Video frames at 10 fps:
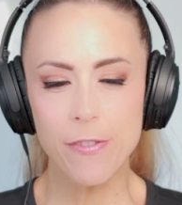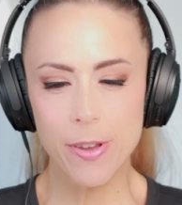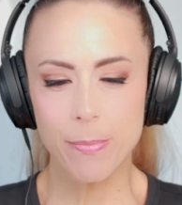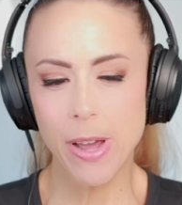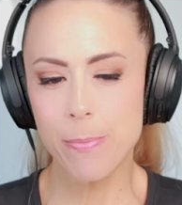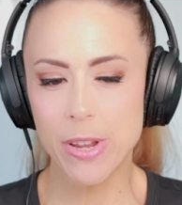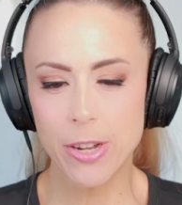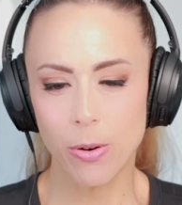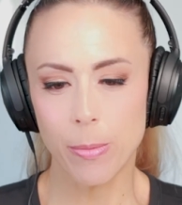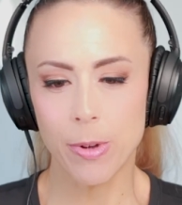of it might be
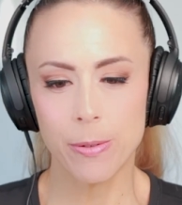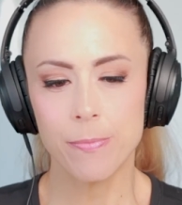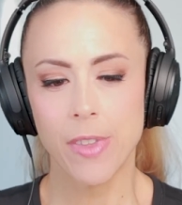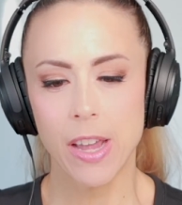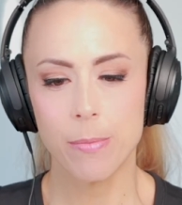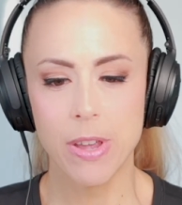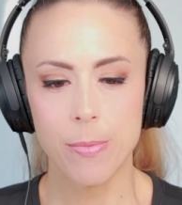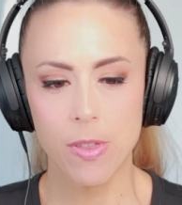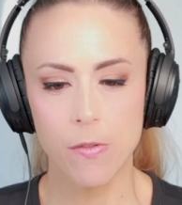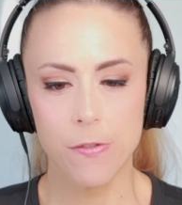normal, and
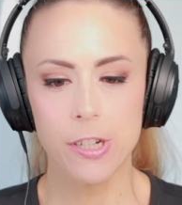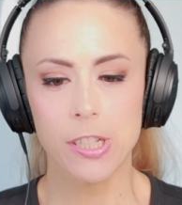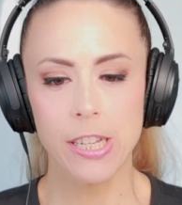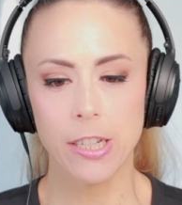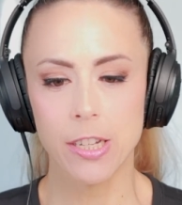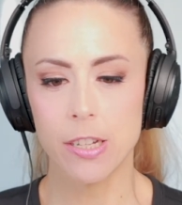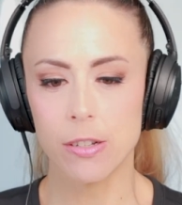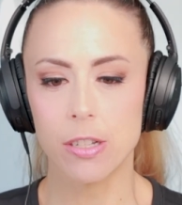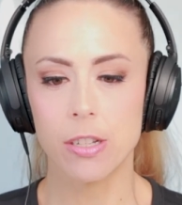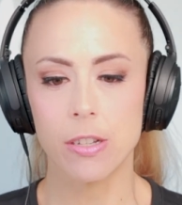maybe the first thing to do
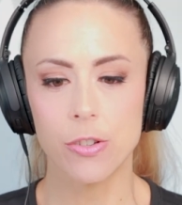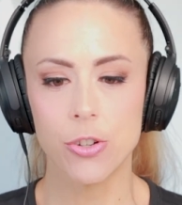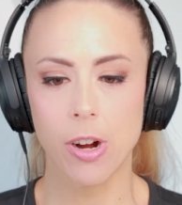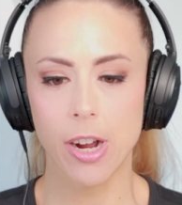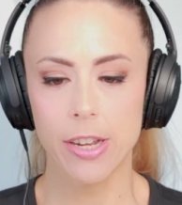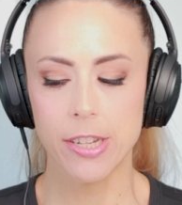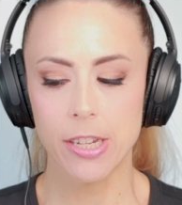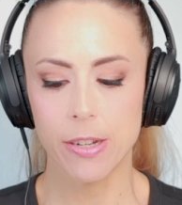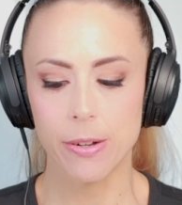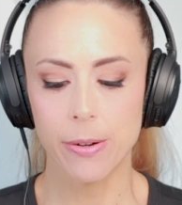is to try
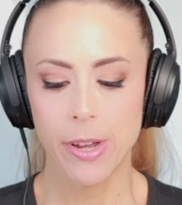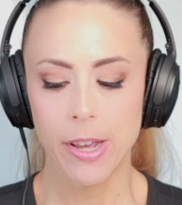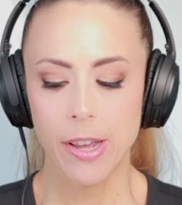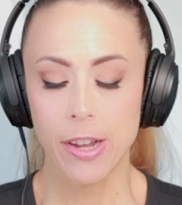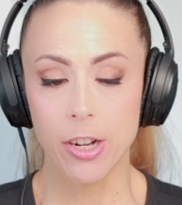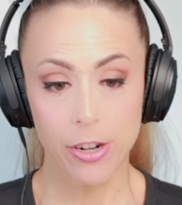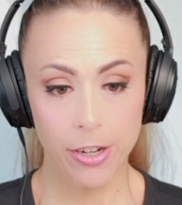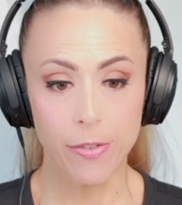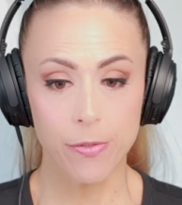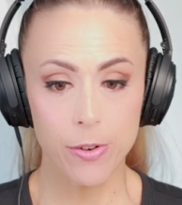to
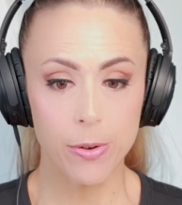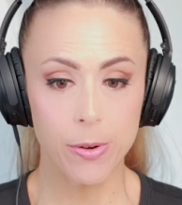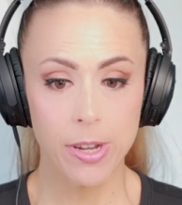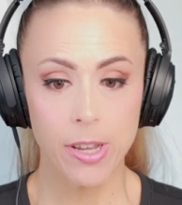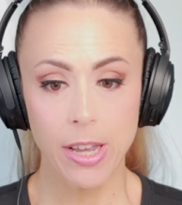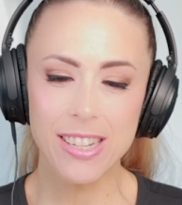cook your food.